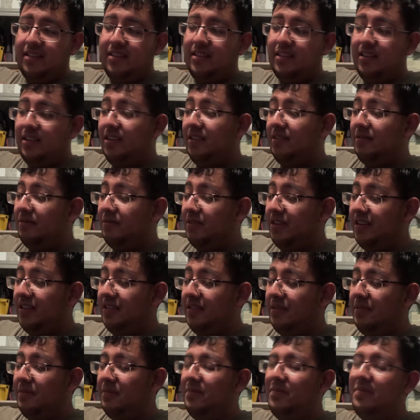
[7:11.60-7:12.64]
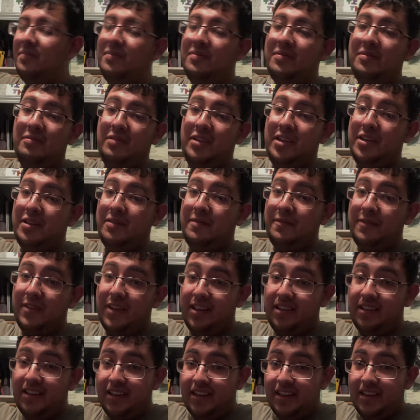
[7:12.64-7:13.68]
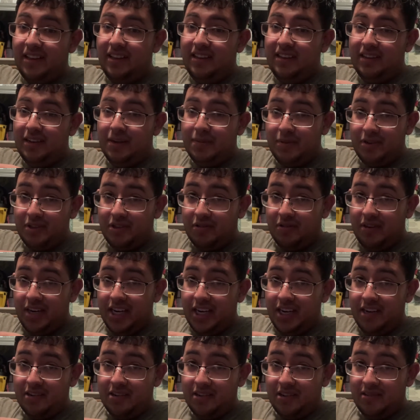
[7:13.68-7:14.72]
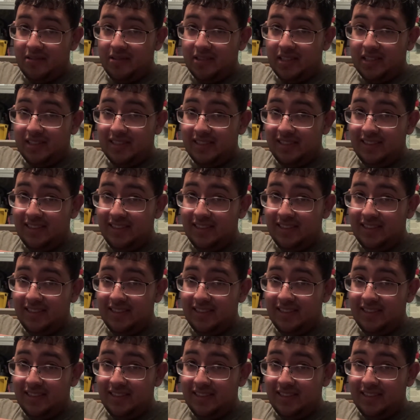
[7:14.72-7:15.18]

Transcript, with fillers: Oh, one of the, one of the bell. Number three, here goes.